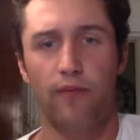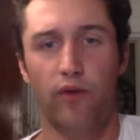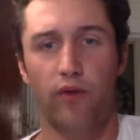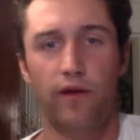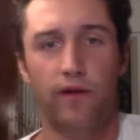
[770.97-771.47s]

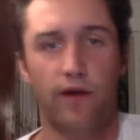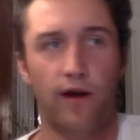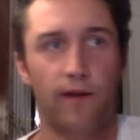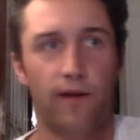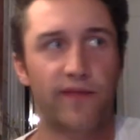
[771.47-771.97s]
But
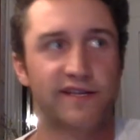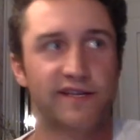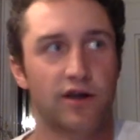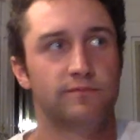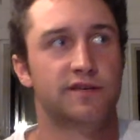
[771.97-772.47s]
that's
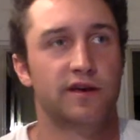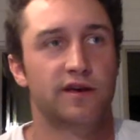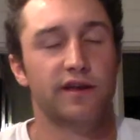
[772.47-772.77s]
up to